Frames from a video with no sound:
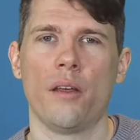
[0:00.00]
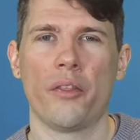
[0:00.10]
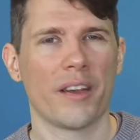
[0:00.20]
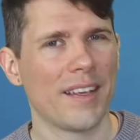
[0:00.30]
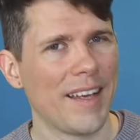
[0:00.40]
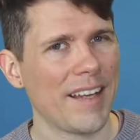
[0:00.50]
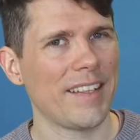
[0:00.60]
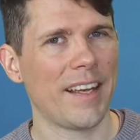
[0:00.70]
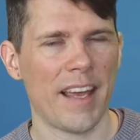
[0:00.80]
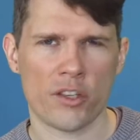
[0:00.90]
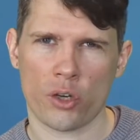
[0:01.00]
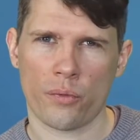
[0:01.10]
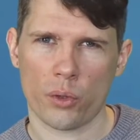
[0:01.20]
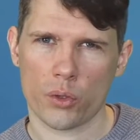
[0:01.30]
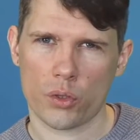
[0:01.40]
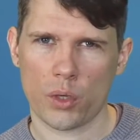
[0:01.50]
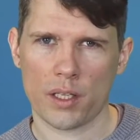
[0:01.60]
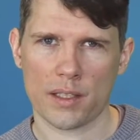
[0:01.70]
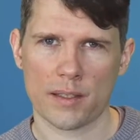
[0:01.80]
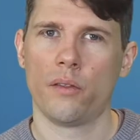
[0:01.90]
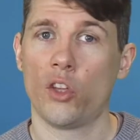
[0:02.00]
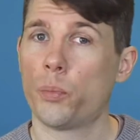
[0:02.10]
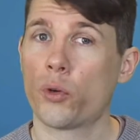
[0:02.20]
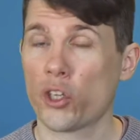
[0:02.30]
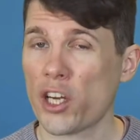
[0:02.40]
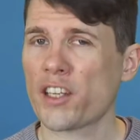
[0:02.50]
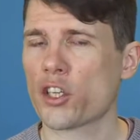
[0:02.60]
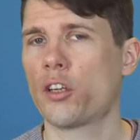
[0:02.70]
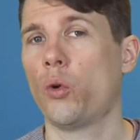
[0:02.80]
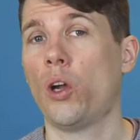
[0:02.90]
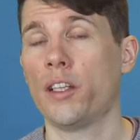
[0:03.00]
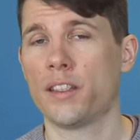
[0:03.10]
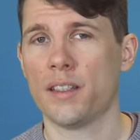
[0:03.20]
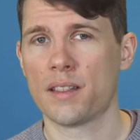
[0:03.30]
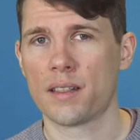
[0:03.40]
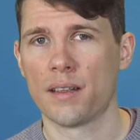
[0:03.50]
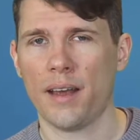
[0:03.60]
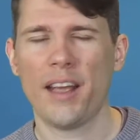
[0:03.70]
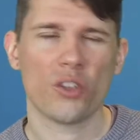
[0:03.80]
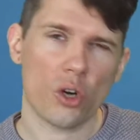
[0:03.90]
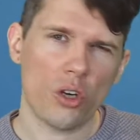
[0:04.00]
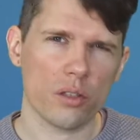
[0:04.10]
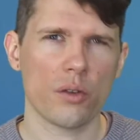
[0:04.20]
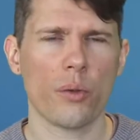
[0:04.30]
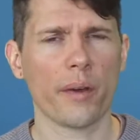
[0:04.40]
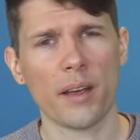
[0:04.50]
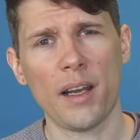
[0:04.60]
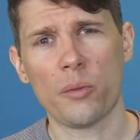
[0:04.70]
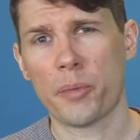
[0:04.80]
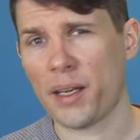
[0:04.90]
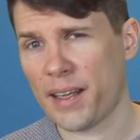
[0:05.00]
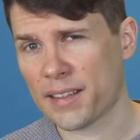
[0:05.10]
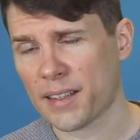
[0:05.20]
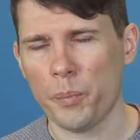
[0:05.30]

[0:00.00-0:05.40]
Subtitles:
the cutting edge of those strings, the projection qualities, and also the color palette.